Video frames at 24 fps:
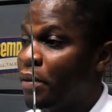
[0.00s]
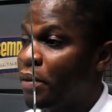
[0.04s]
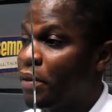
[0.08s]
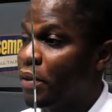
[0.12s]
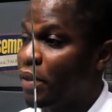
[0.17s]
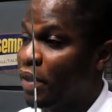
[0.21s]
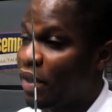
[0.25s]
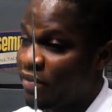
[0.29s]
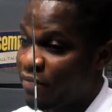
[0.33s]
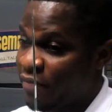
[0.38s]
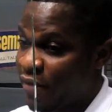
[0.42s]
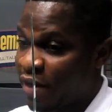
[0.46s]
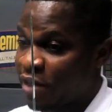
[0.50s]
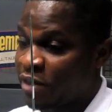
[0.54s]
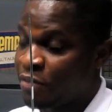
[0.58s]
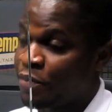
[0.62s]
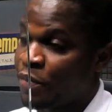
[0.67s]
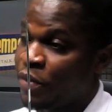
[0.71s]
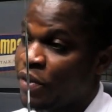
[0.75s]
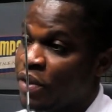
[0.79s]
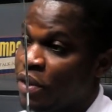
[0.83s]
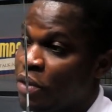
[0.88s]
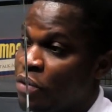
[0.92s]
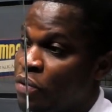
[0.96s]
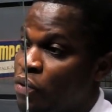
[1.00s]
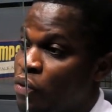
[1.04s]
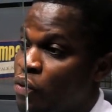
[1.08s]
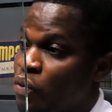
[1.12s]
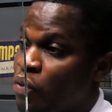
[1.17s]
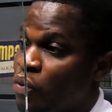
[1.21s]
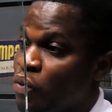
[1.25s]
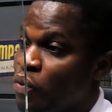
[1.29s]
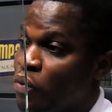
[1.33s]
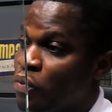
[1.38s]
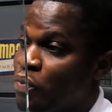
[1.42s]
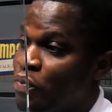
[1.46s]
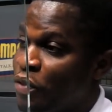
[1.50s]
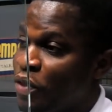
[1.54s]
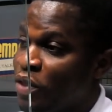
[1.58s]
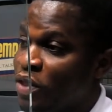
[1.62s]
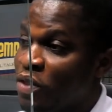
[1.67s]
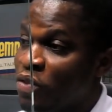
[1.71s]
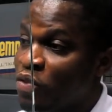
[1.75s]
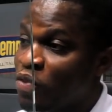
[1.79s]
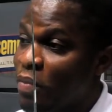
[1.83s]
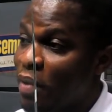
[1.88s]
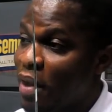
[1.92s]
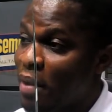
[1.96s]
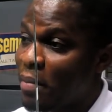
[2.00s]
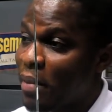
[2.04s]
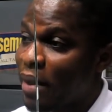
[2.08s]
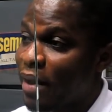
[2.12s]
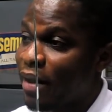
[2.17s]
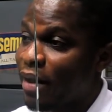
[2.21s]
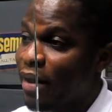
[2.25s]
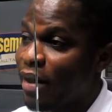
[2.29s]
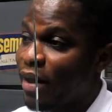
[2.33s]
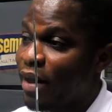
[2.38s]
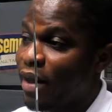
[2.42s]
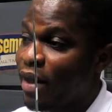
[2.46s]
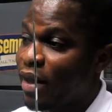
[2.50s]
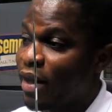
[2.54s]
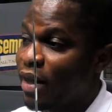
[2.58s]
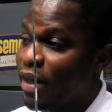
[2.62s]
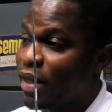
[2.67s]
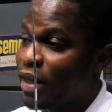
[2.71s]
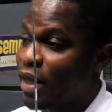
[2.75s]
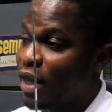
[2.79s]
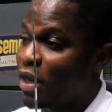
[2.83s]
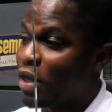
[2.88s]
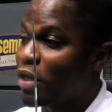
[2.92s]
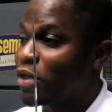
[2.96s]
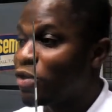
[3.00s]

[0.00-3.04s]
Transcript: or vice president to President Obama na